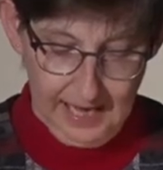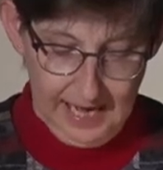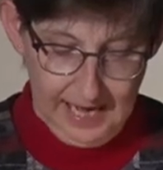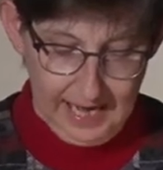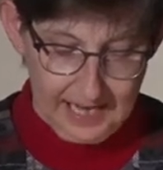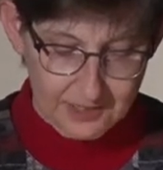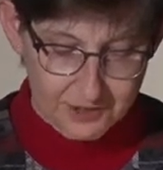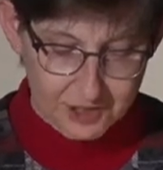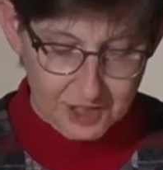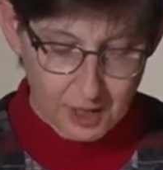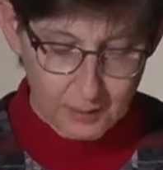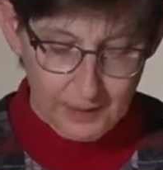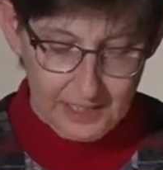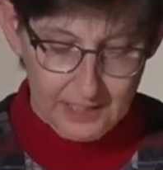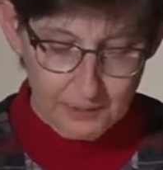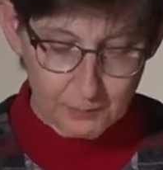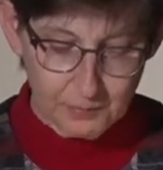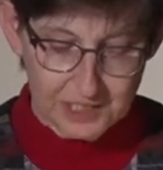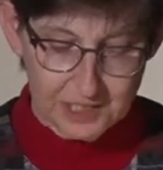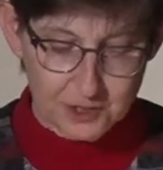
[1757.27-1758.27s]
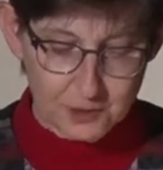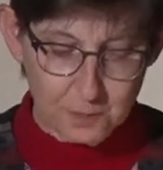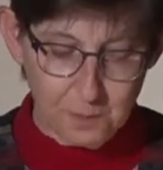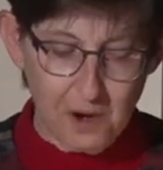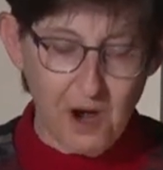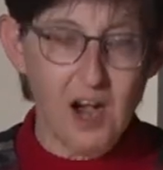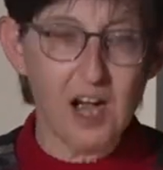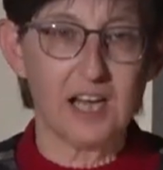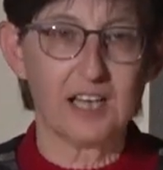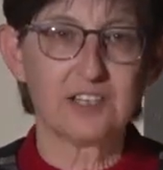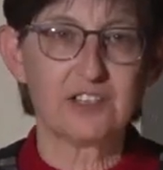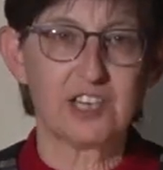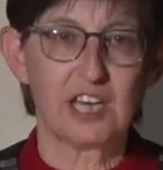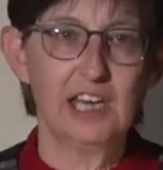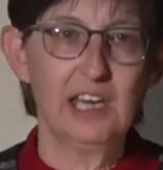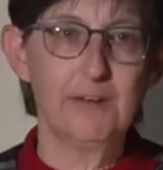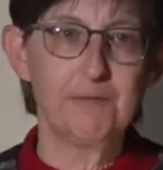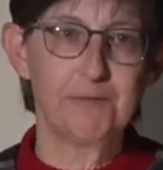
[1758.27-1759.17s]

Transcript: And so, in response, he